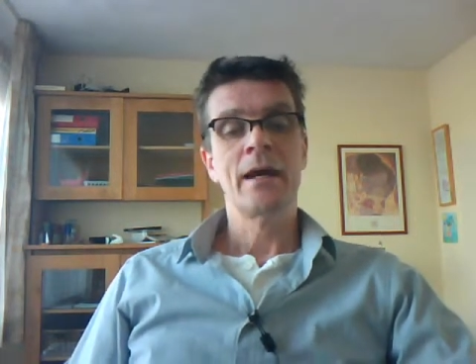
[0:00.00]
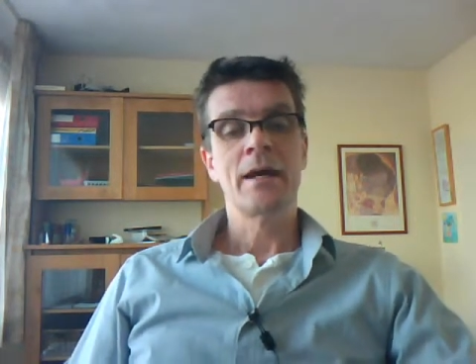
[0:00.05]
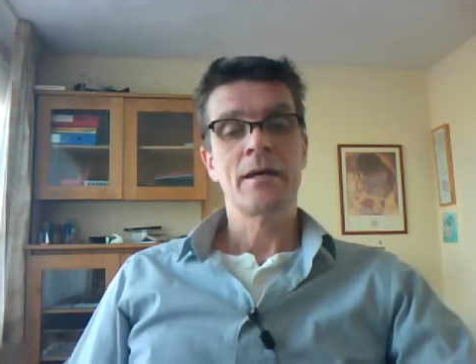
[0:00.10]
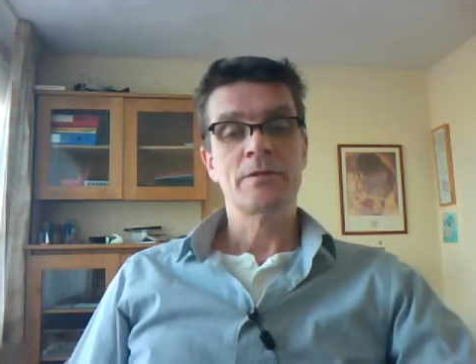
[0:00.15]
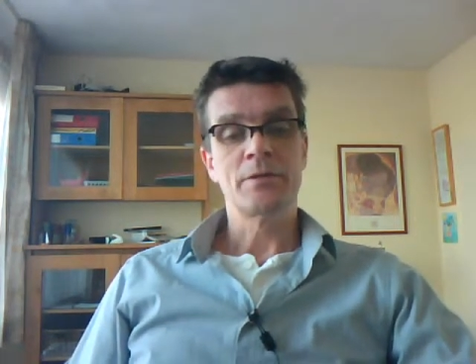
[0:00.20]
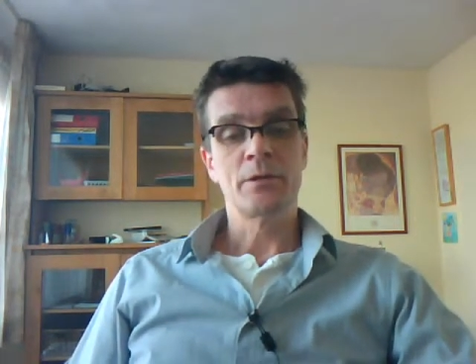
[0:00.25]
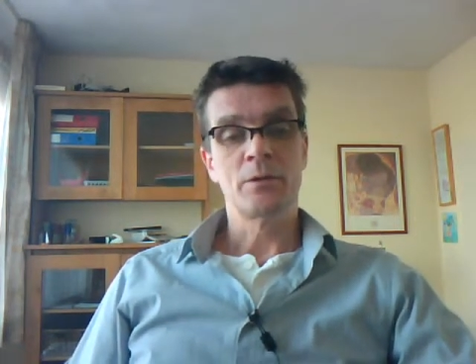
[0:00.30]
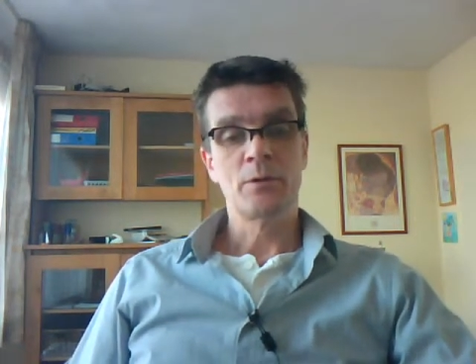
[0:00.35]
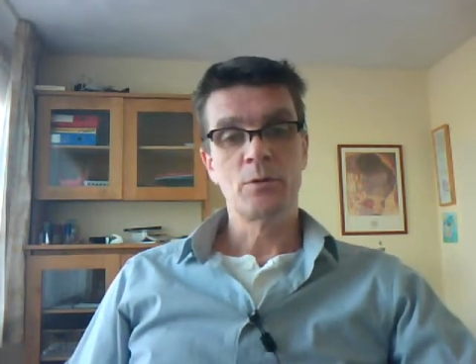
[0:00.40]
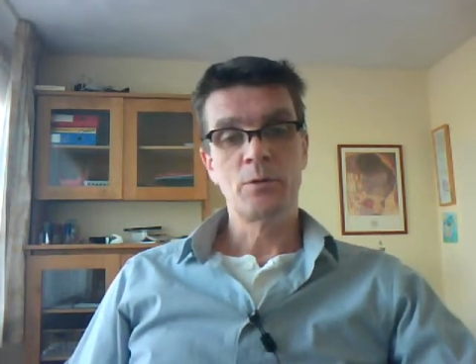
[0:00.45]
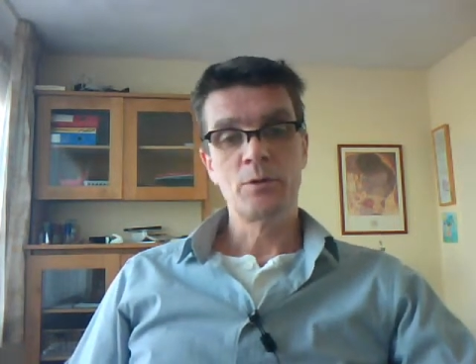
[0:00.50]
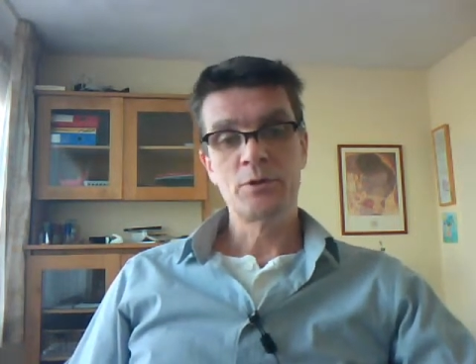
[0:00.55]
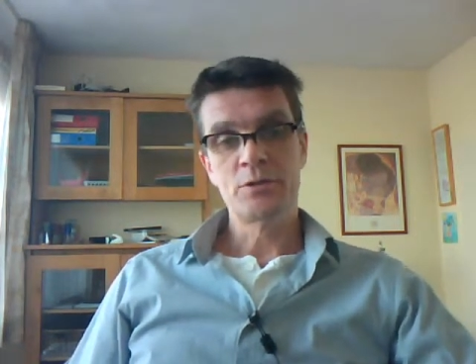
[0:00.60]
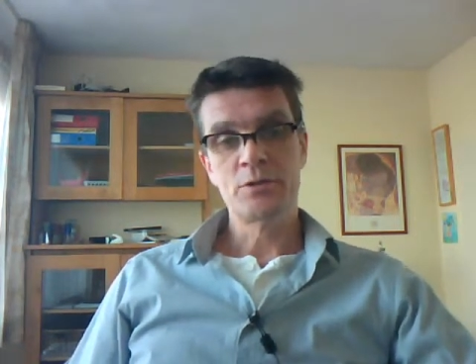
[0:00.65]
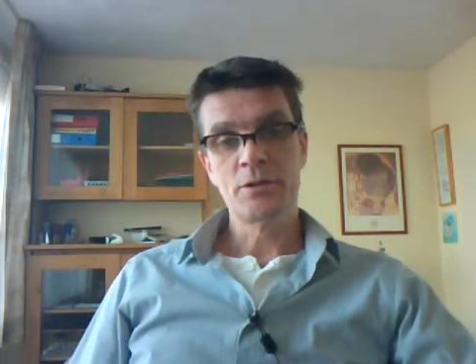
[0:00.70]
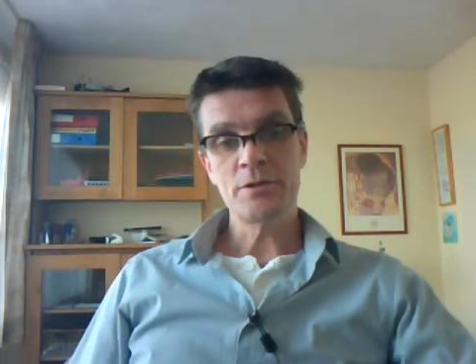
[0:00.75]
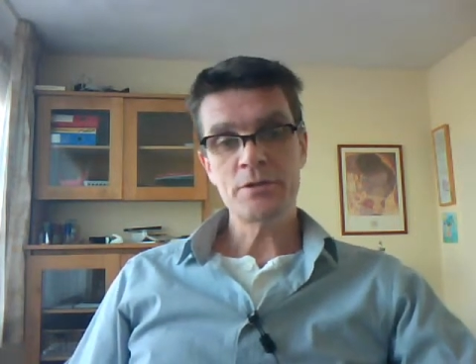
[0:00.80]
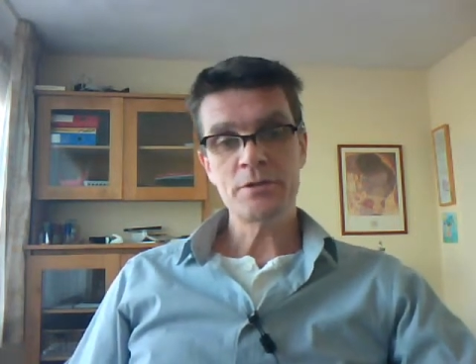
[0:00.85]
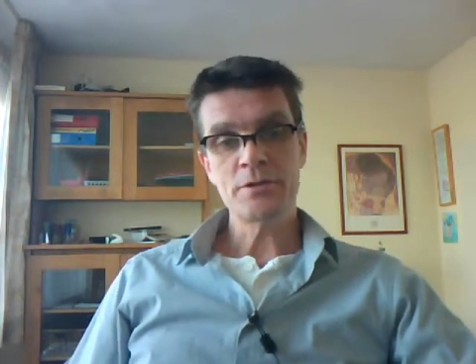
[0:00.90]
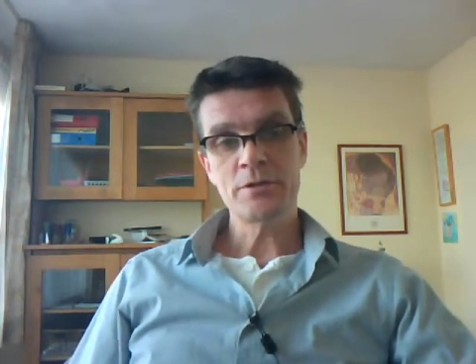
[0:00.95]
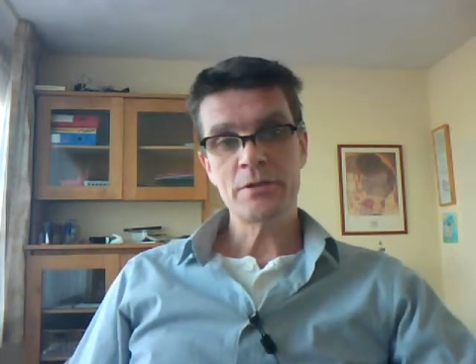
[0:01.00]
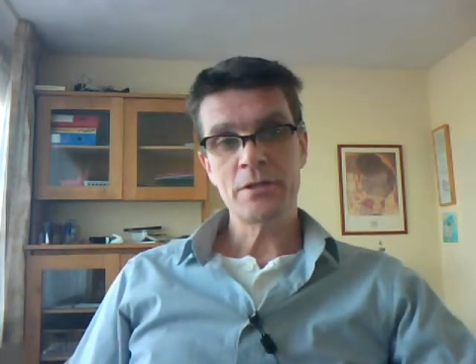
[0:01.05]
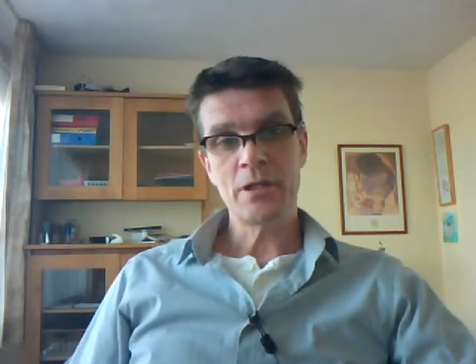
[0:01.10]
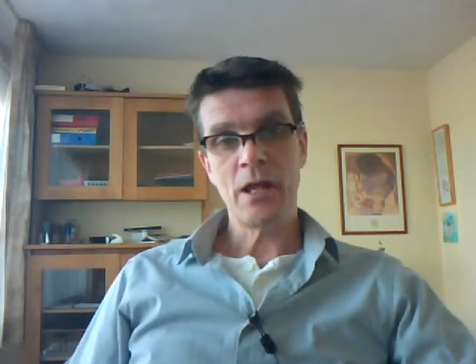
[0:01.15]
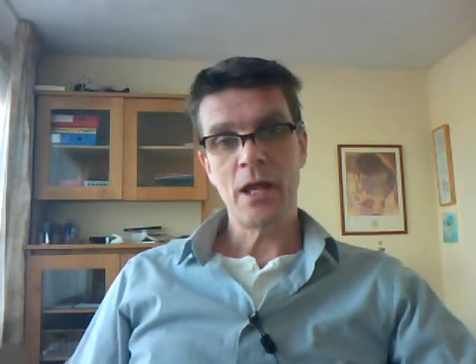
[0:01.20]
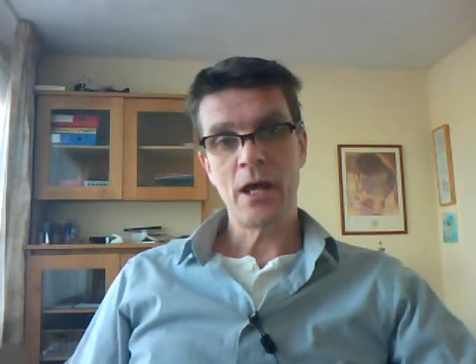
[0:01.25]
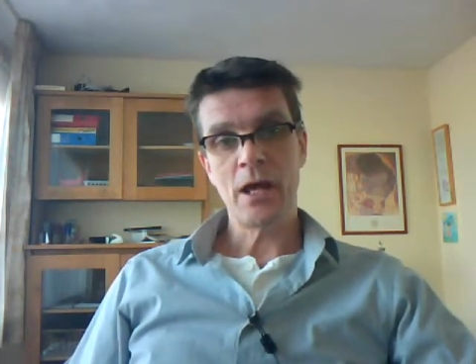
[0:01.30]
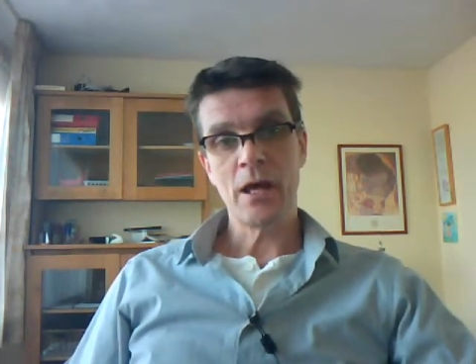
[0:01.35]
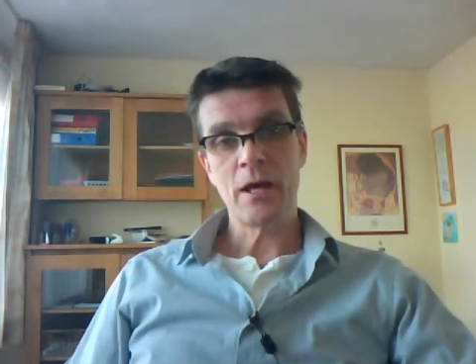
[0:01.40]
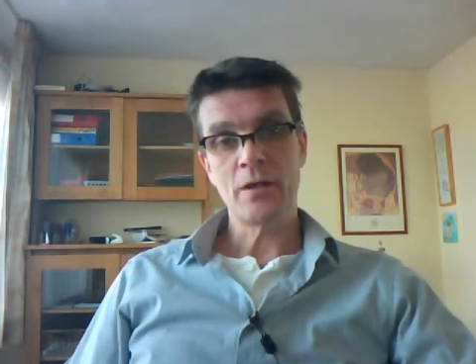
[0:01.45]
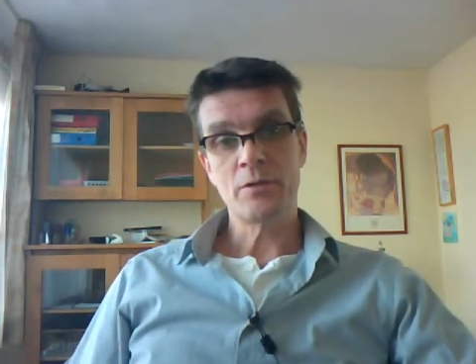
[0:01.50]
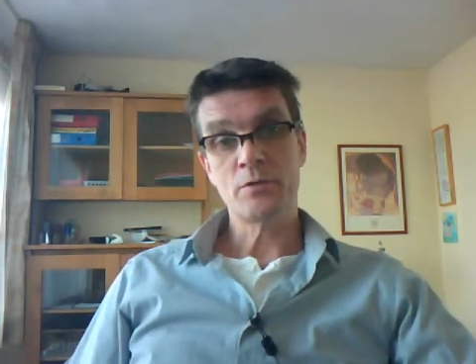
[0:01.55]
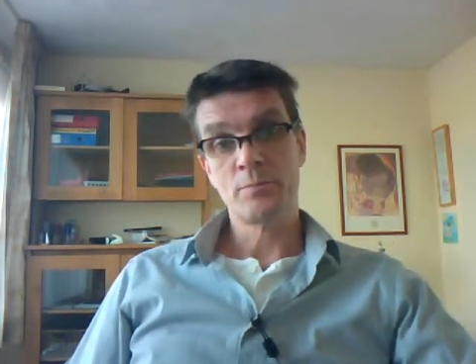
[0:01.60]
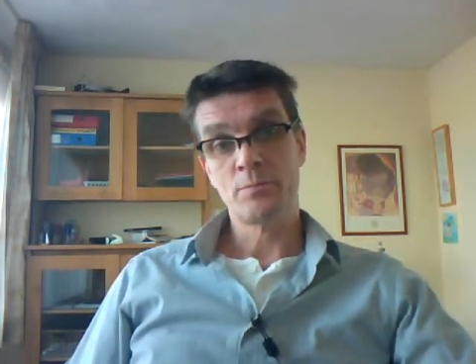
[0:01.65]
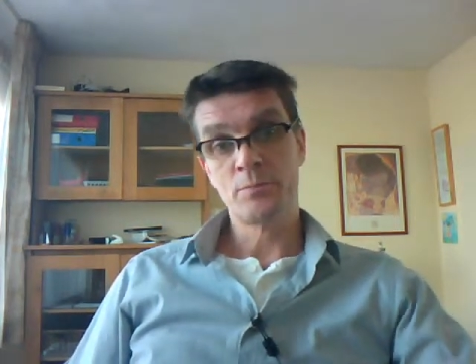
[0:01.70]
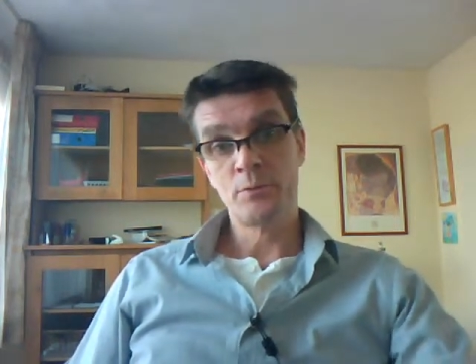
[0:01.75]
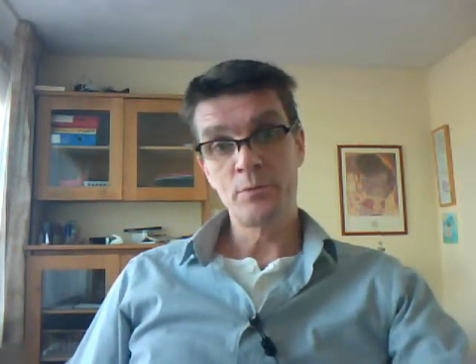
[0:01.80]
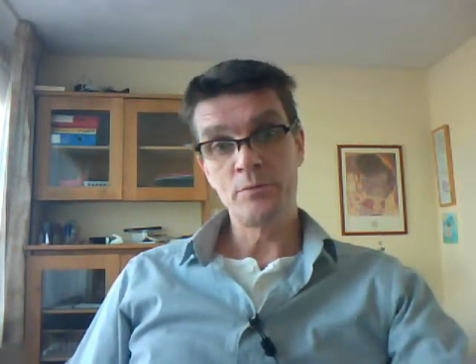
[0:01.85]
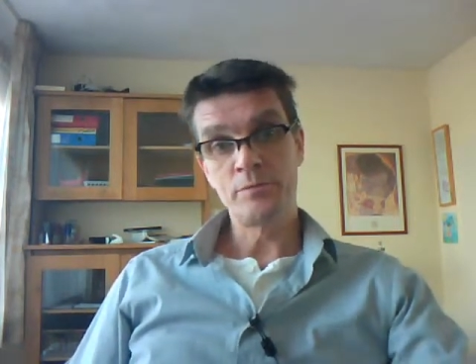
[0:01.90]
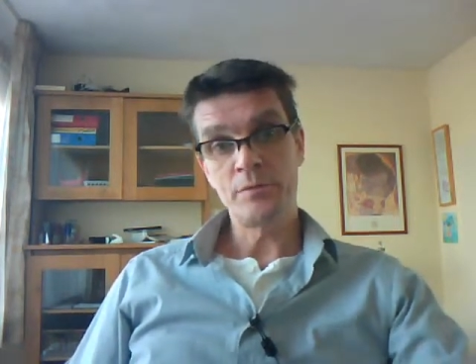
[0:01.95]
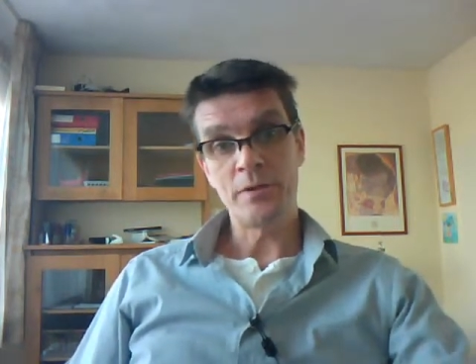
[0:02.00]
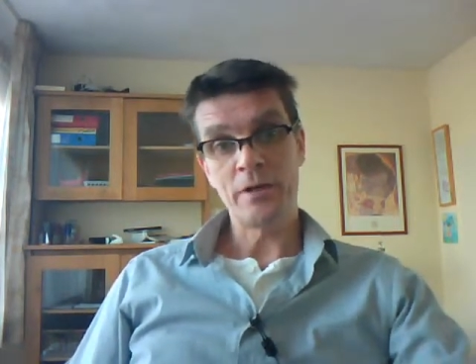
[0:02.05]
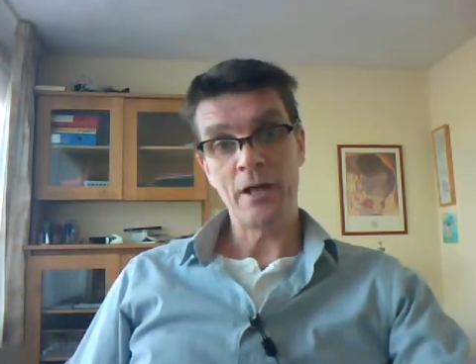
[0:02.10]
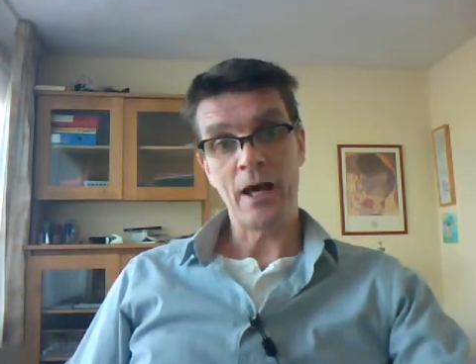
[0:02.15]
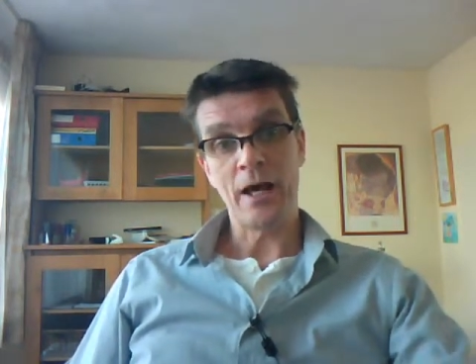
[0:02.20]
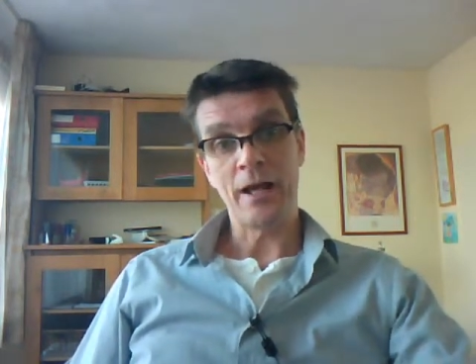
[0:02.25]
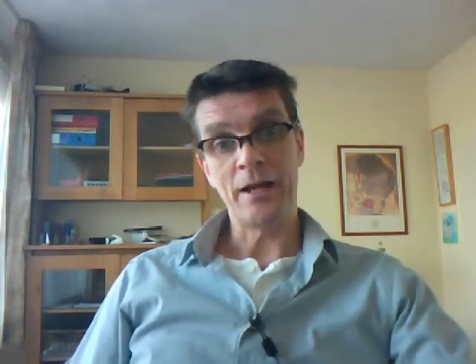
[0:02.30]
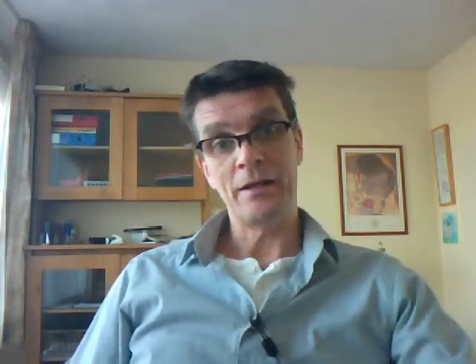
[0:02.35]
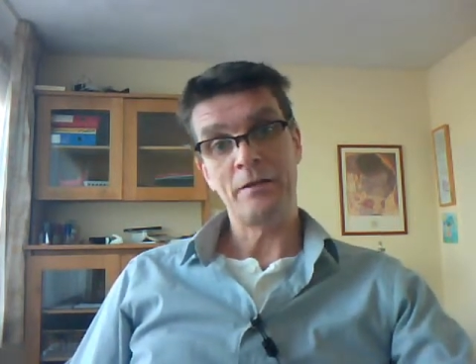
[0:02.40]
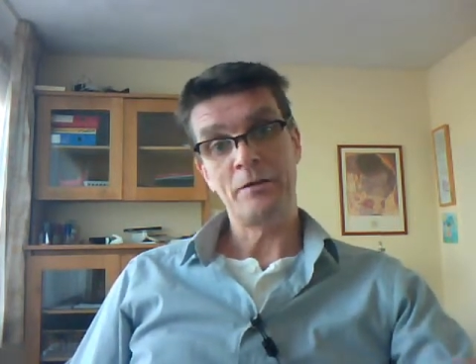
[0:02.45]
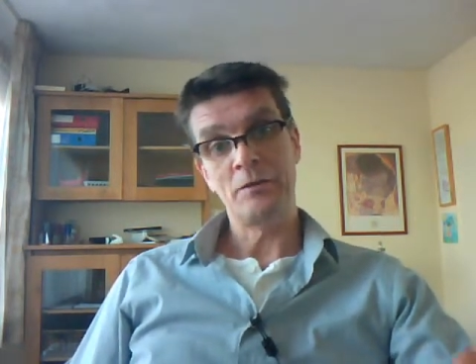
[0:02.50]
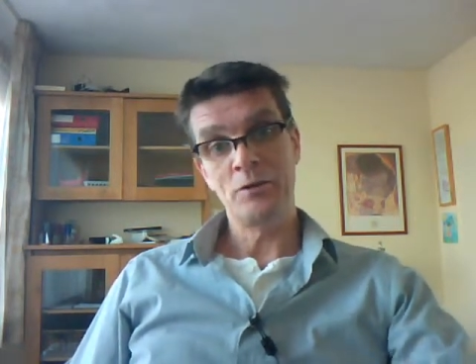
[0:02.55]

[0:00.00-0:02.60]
So just to prove you that,